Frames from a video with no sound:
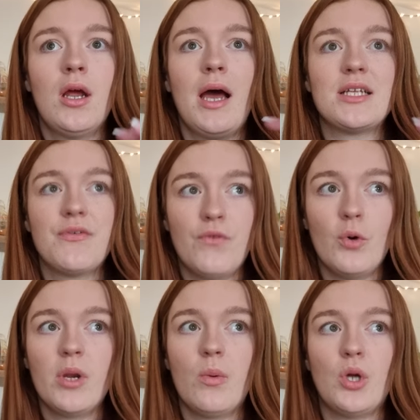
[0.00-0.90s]
as a
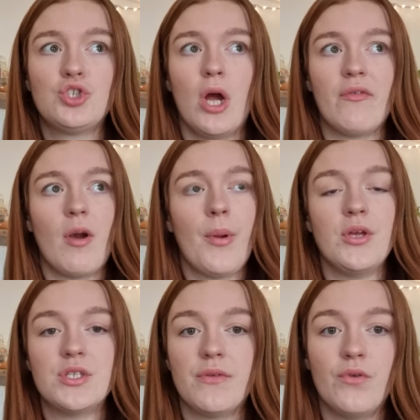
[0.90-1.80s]
Formula 1 driver
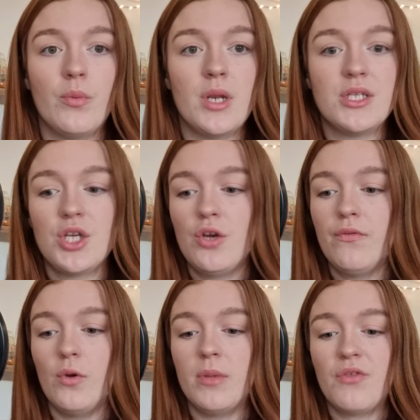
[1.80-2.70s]
opposed to Formula 2,
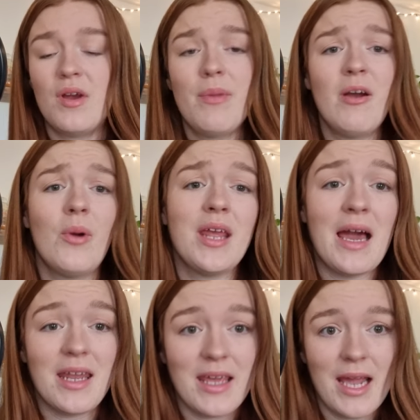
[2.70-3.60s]
Formula 3. Bearing in mind, he
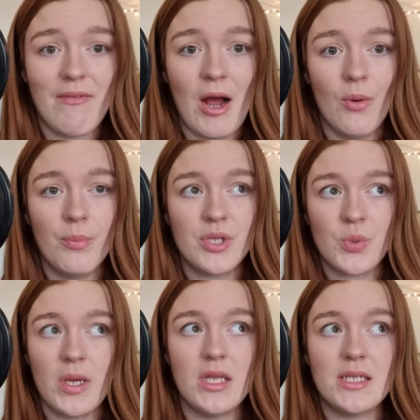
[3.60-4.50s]
had a year out
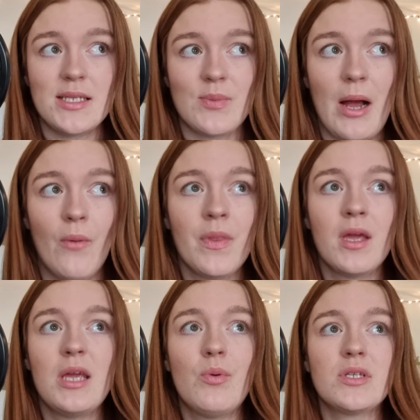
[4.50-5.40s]
between this as well.
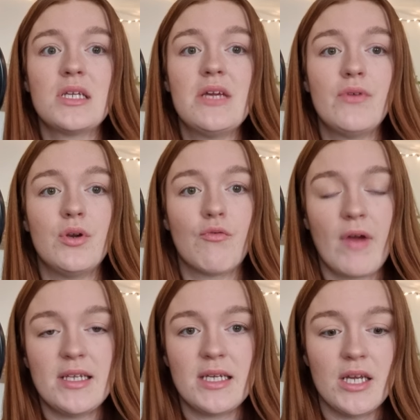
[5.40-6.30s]
He wasn't even
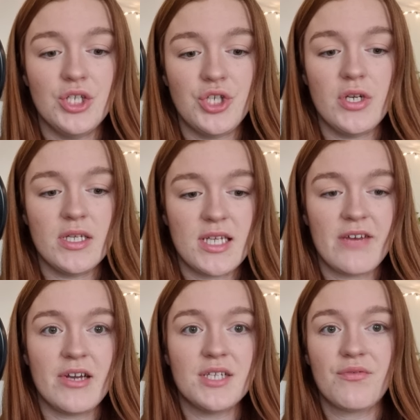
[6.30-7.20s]
racing in a junior
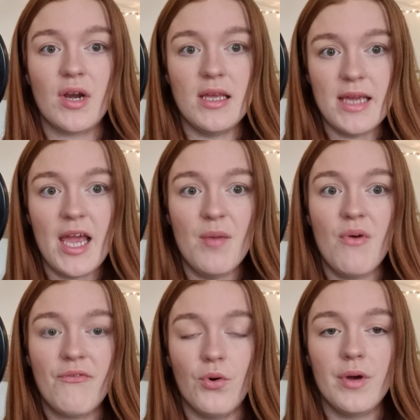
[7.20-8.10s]
series for a year
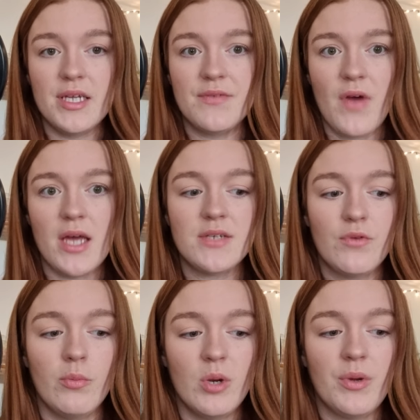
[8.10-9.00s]
before his first
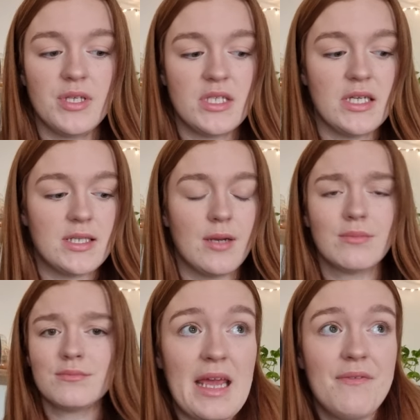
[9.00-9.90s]
Formula 1
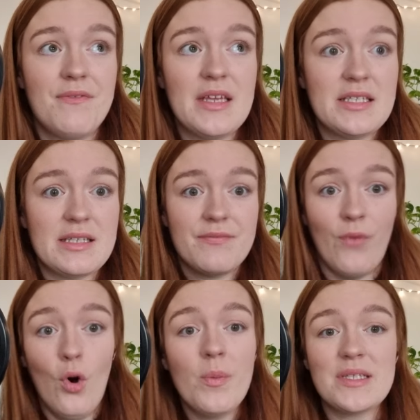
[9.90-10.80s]
season. If this
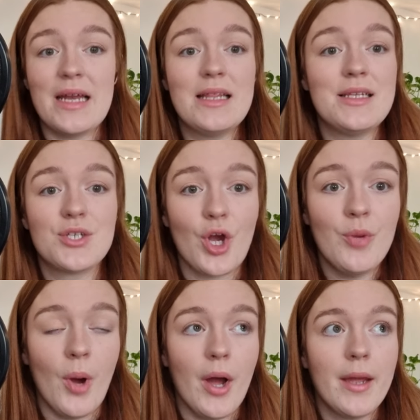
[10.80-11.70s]
form is anything to go
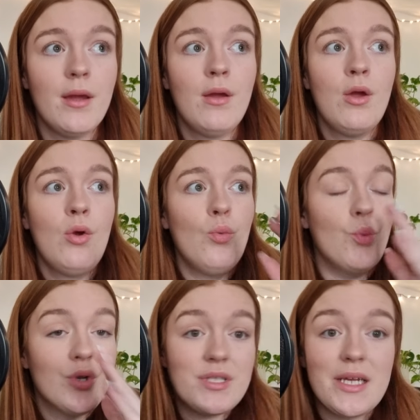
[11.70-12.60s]
by,
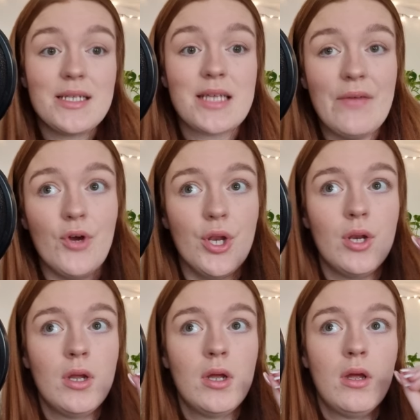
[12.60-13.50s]
once he is
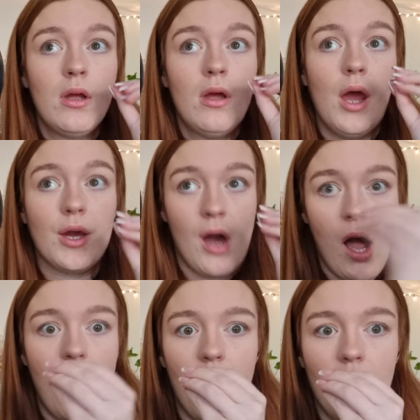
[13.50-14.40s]
given a
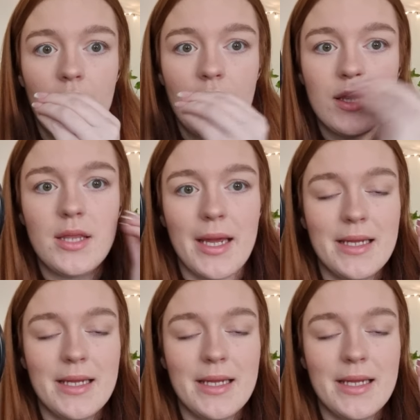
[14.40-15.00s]
car that